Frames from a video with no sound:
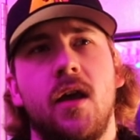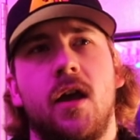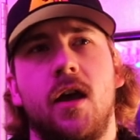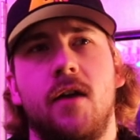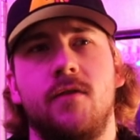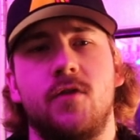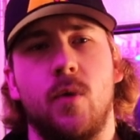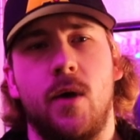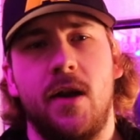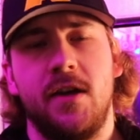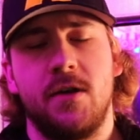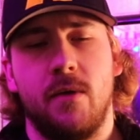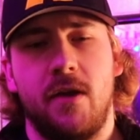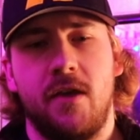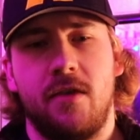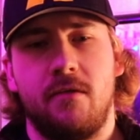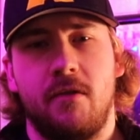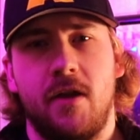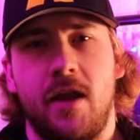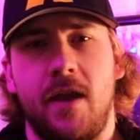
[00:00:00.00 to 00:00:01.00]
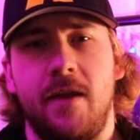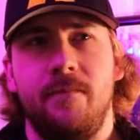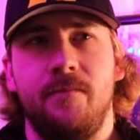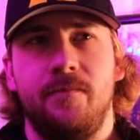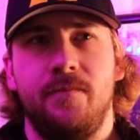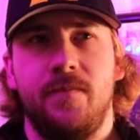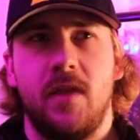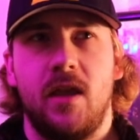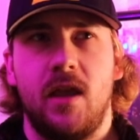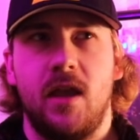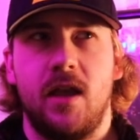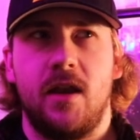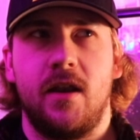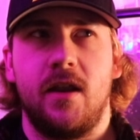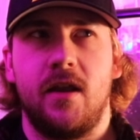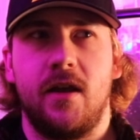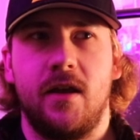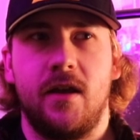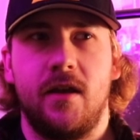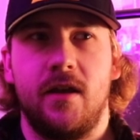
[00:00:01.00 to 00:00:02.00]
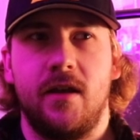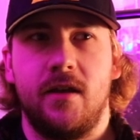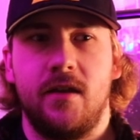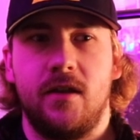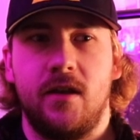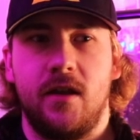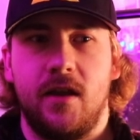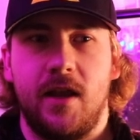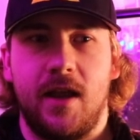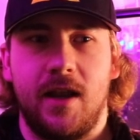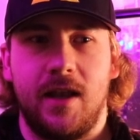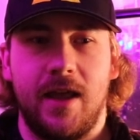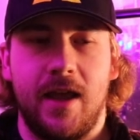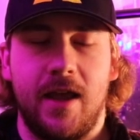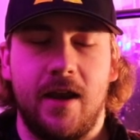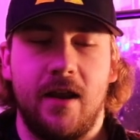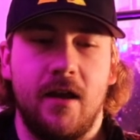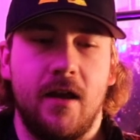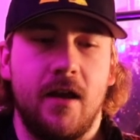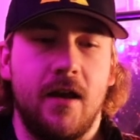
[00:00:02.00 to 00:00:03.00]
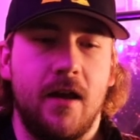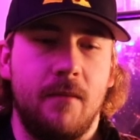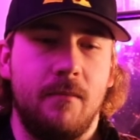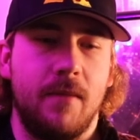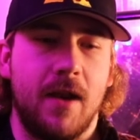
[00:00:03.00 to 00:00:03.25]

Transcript: of 2023 in Atlanta.